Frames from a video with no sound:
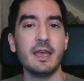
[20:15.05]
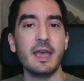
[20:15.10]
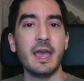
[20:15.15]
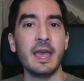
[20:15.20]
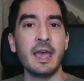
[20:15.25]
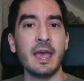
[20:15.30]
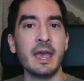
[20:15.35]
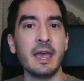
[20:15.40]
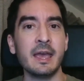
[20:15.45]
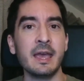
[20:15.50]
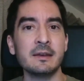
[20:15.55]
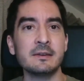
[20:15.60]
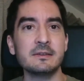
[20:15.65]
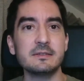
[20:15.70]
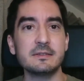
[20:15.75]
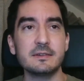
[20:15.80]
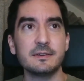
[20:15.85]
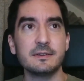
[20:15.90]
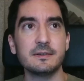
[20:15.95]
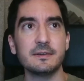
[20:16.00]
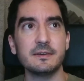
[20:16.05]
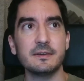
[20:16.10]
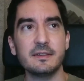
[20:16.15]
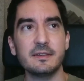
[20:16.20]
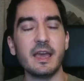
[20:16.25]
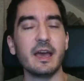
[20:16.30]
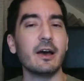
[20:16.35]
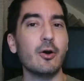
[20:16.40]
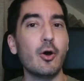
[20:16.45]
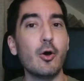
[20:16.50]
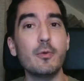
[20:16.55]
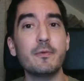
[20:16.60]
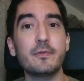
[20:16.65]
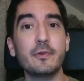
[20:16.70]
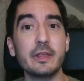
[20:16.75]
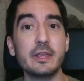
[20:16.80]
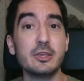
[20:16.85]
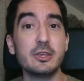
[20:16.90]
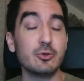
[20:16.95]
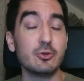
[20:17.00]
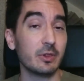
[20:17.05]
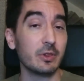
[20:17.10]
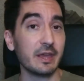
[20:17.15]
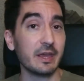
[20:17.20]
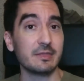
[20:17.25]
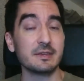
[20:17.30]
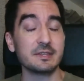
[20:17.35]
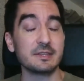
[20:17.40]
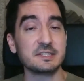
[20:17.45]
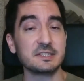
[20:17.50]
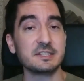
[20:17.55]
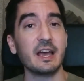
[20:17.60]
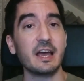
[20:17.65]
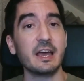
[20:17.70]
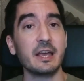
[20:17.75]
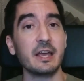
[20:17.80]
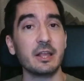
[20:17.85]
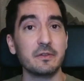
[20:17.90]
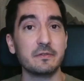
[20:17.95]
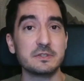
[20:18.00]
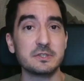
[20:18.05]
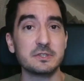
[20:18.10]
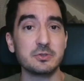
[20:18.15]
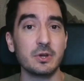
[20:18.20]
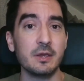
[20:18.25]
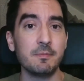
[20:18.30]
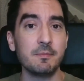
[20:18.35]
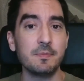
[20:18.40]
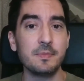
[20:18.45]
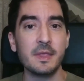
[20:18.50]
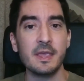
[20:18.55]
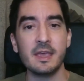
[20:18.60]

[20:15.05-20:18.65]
and yeah, hopefully you like this style of stream.